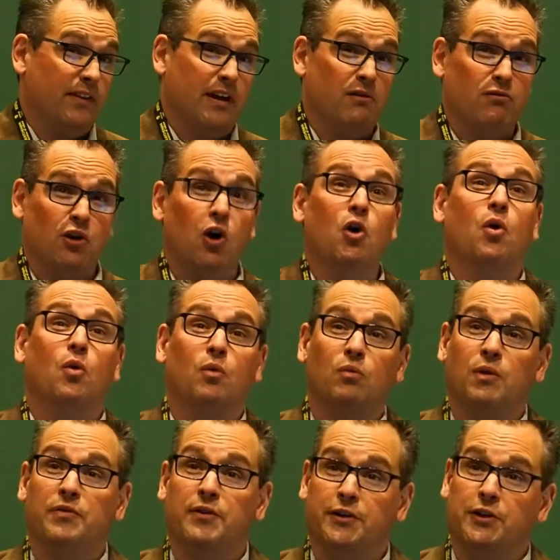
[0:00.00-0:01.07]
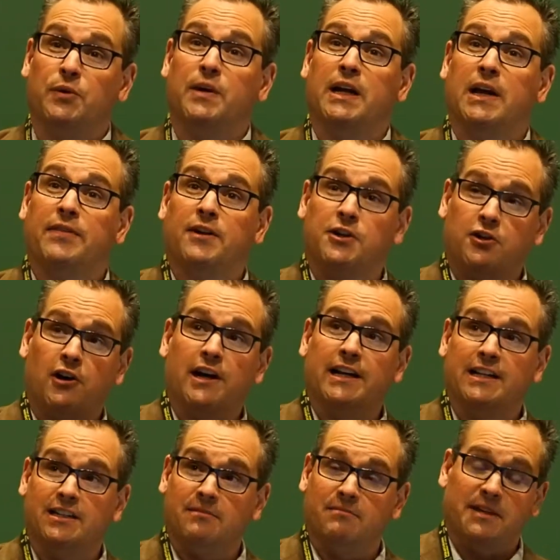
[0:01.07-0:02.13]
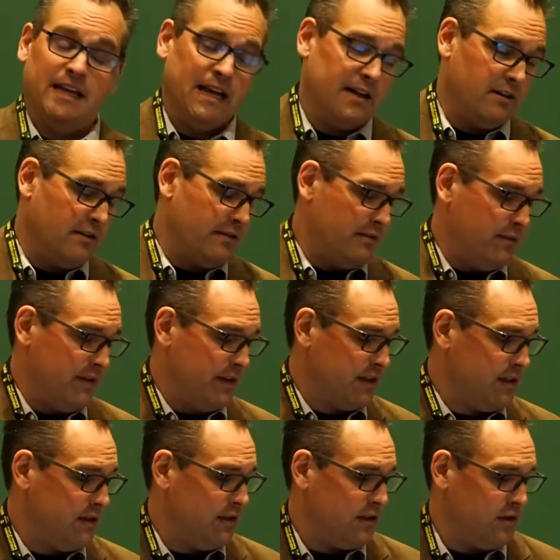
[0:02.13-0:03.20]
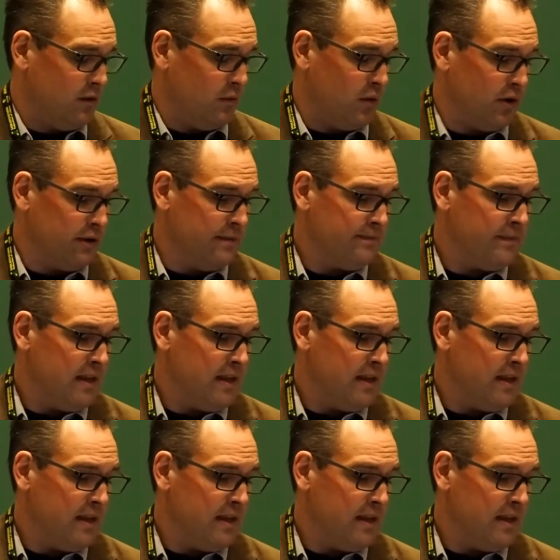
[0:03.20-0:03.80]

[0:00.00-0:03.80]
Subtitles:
They don't know what they're doing, and they're trying to meander through this new rule.